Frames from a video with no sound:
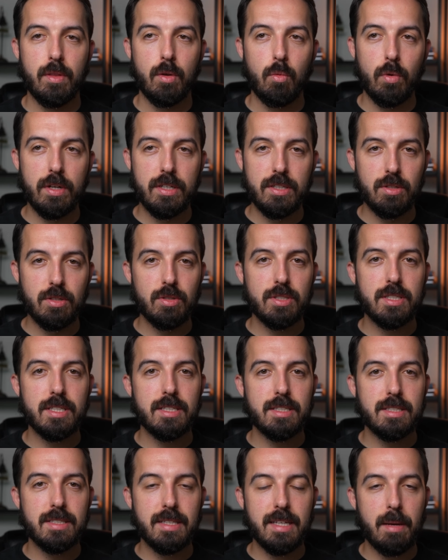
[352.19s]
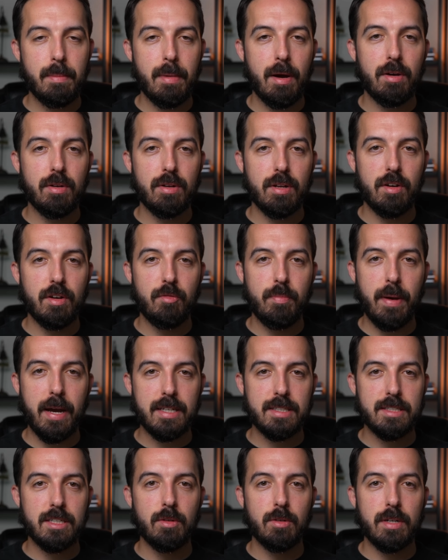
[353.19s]
reduces the amount of
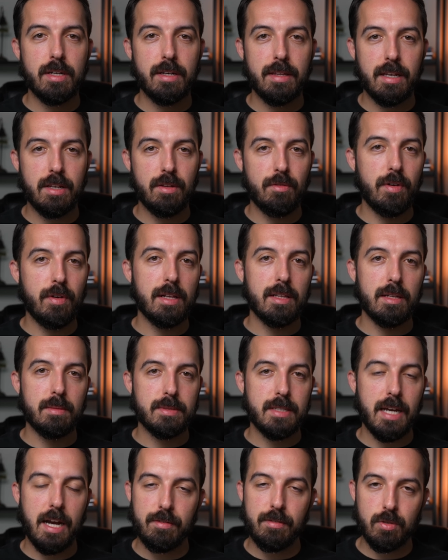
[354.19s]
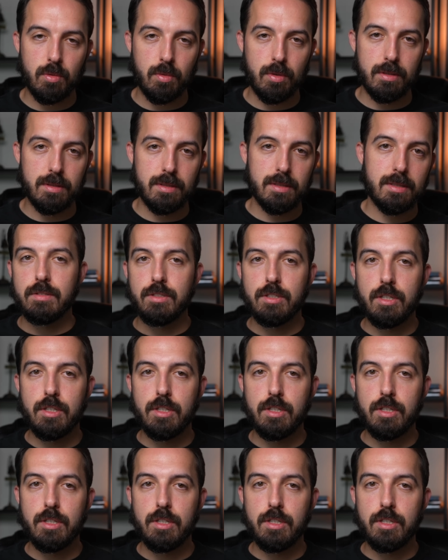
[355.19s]
bacteria that develops afterwards.